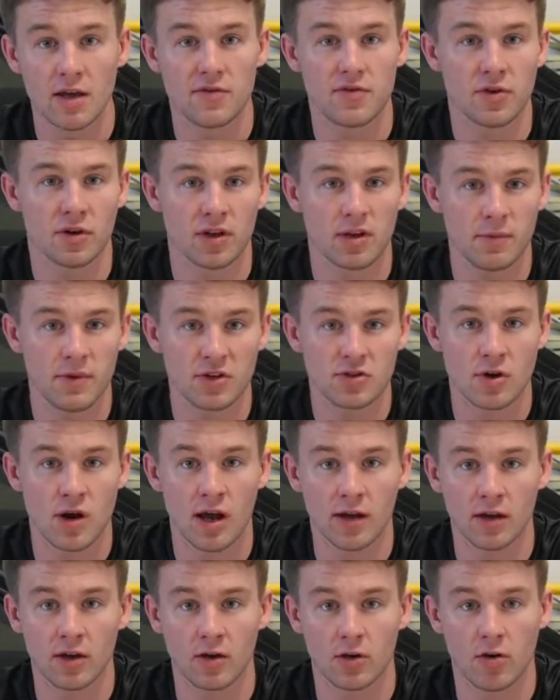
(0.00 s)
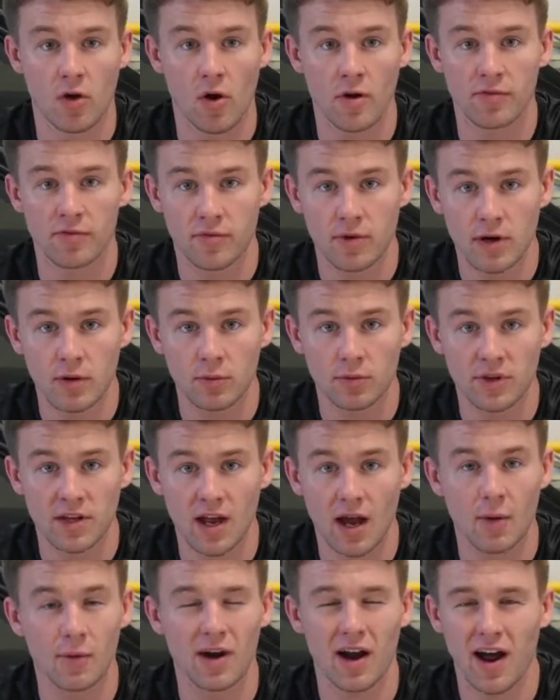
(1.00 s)
If you're going to be tracking your car
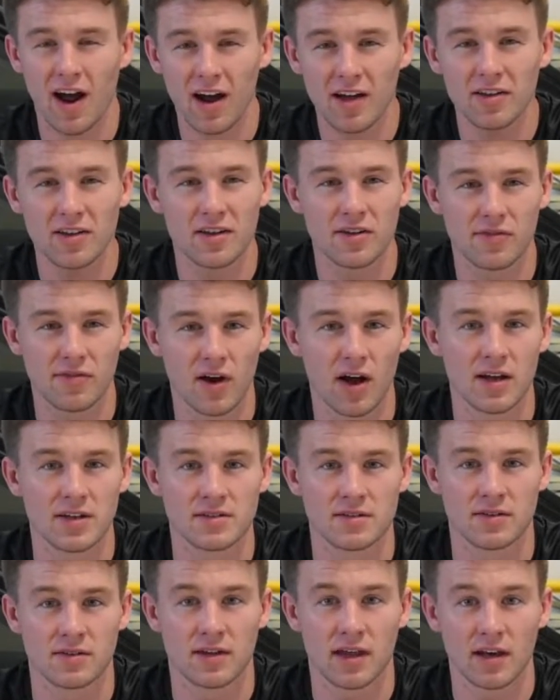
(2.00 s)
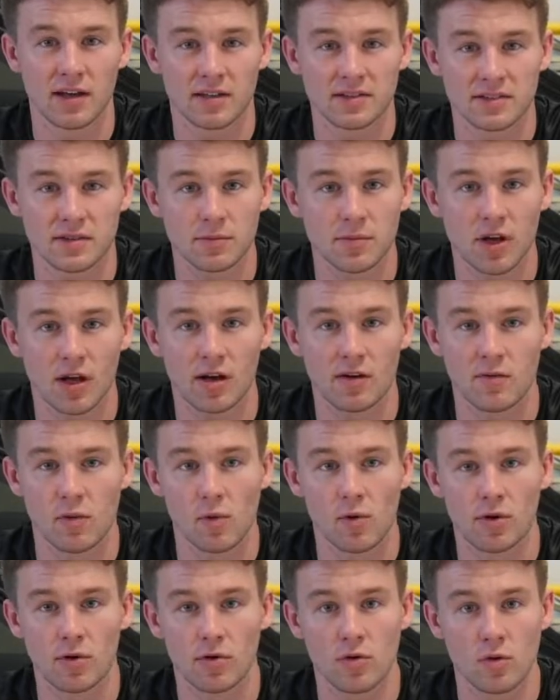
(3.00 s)
frequently, I would highly advise getting some kind
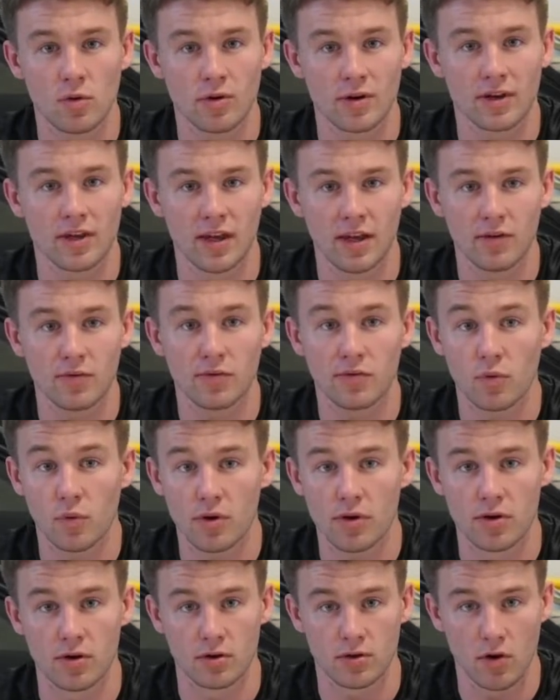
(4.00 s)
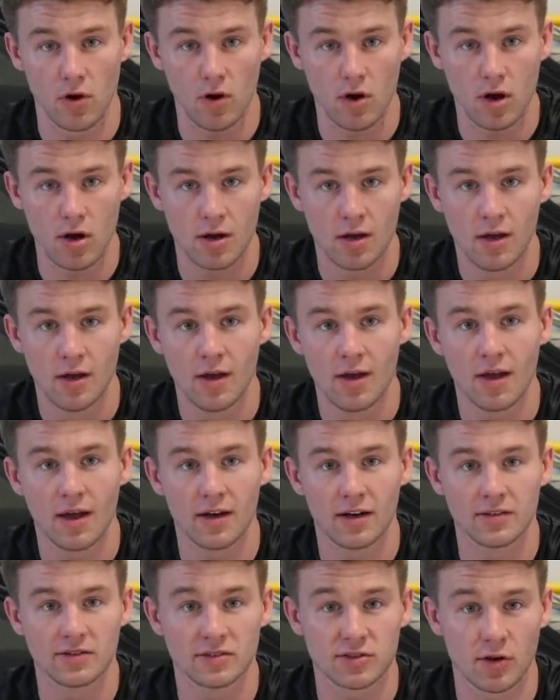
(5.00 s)
of oil cooler kit for your car
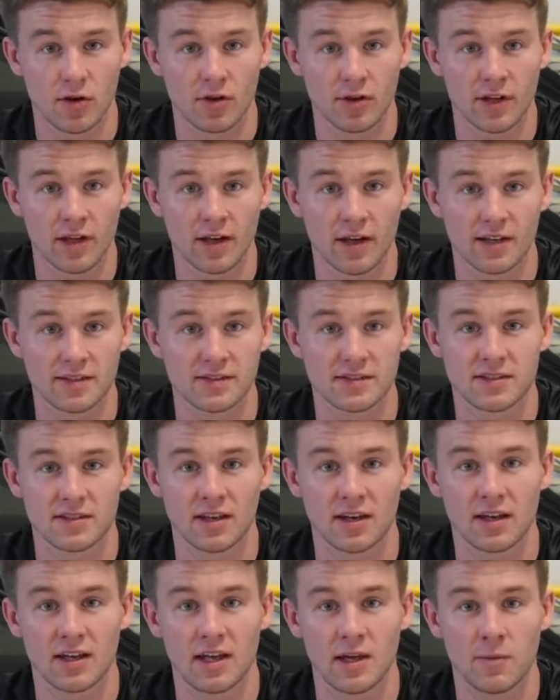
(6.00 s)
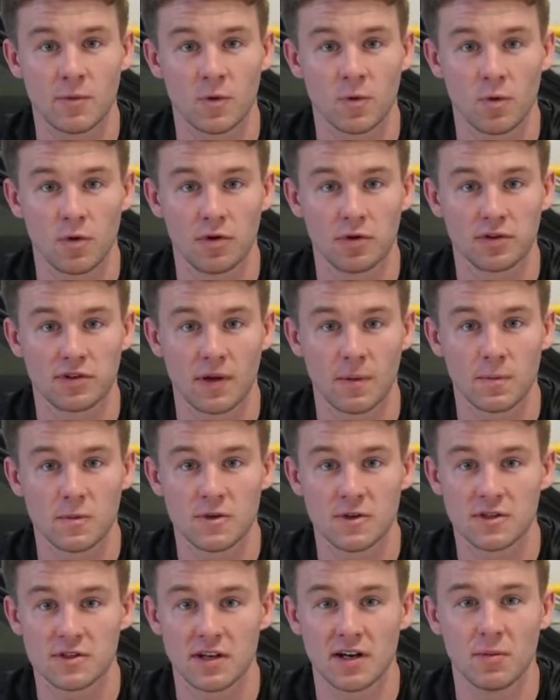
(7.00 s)
and installing it, as it's going to keep your oil
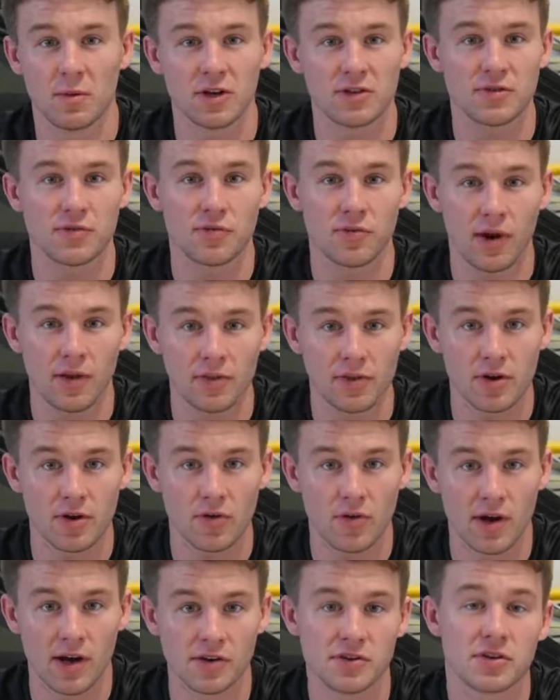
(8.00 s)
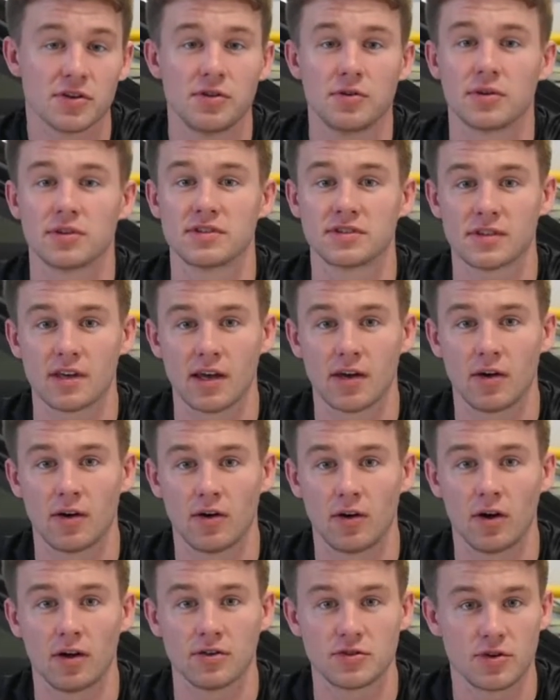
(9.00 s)
temperatures in a much friendlier range, and you can stay
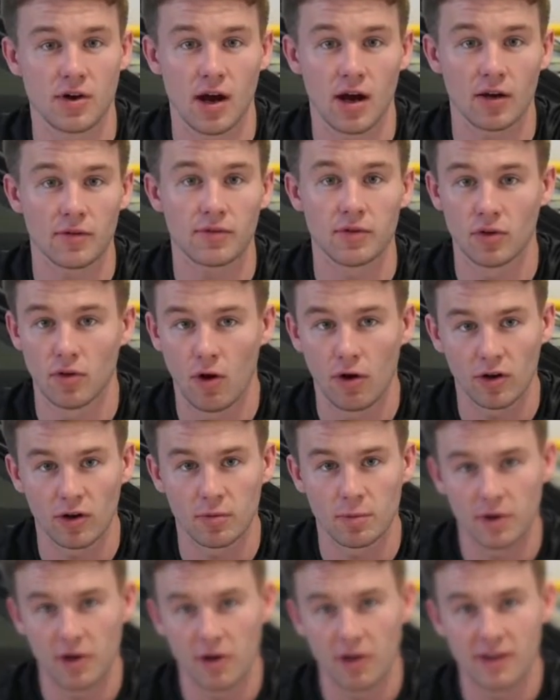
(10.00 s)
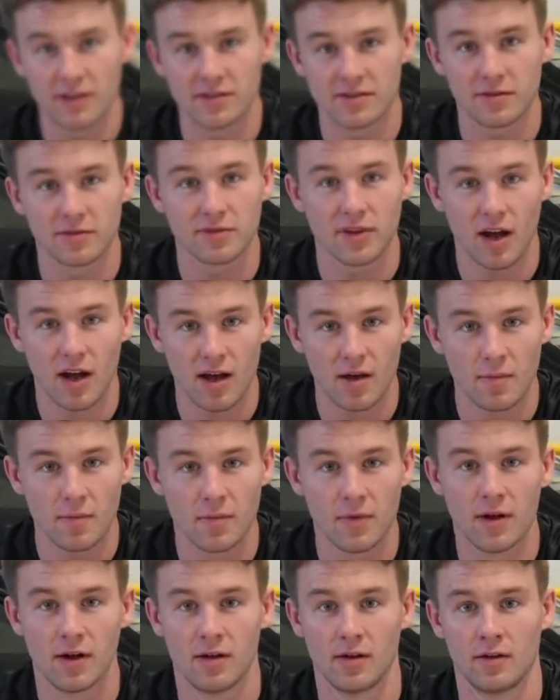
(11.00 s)
on track for longer periods of
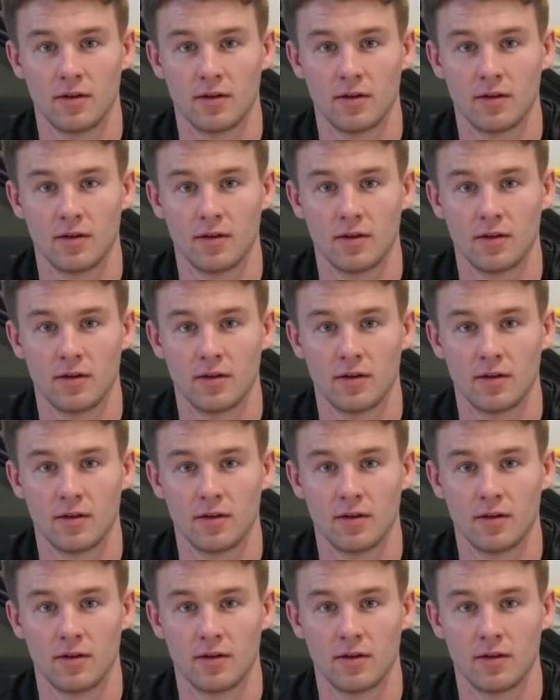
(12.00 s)
time.